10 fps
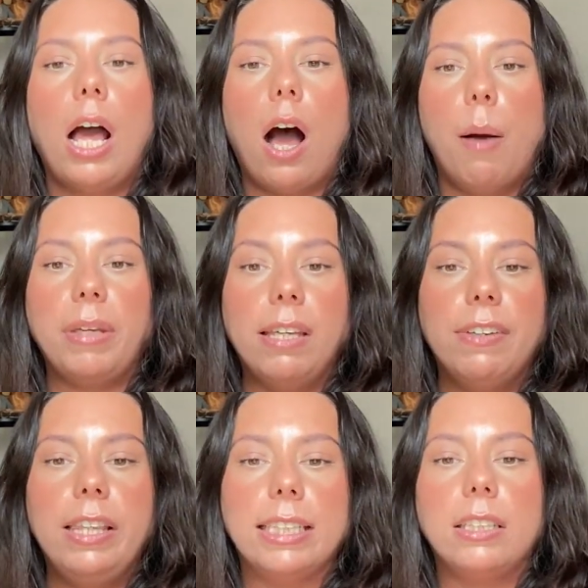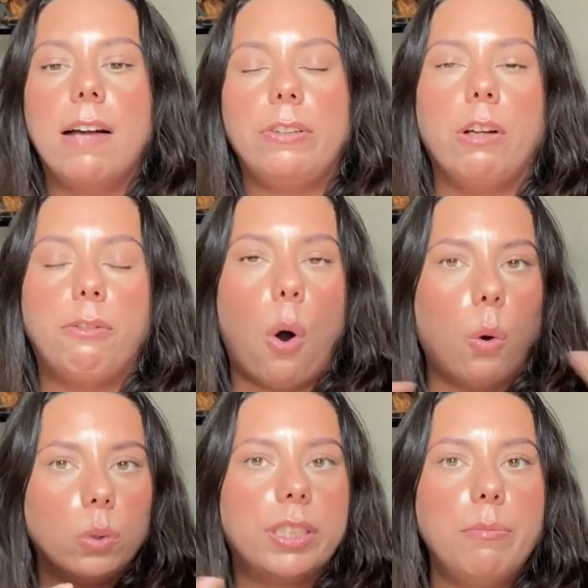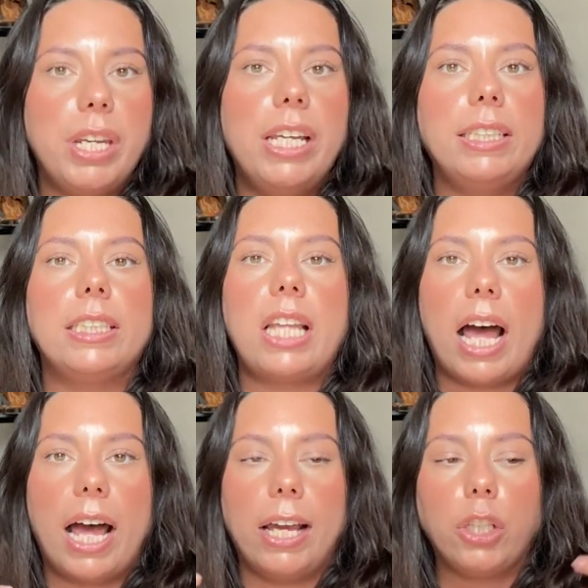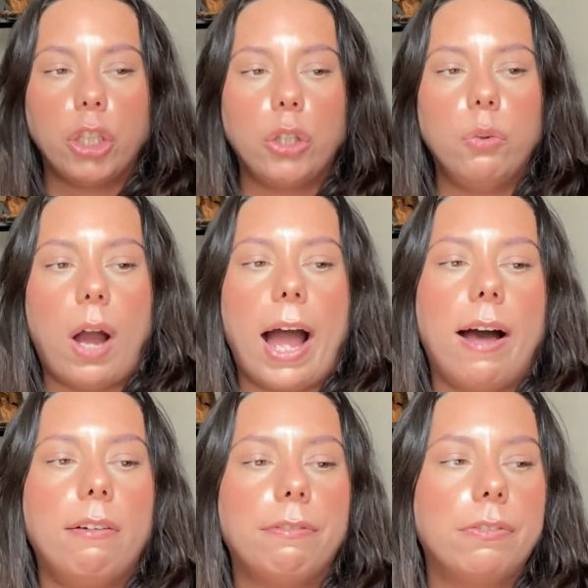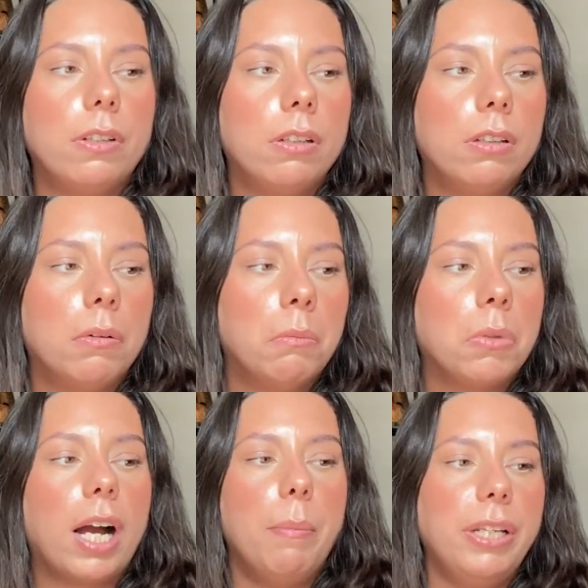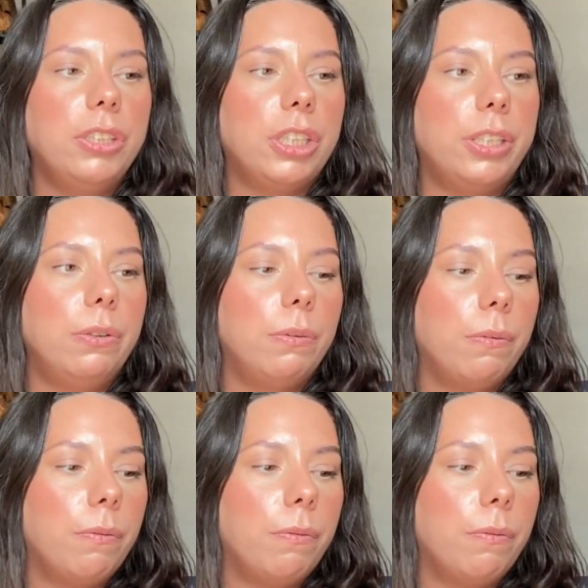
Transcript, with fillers: um, even this level of wholesomeness that you have come into.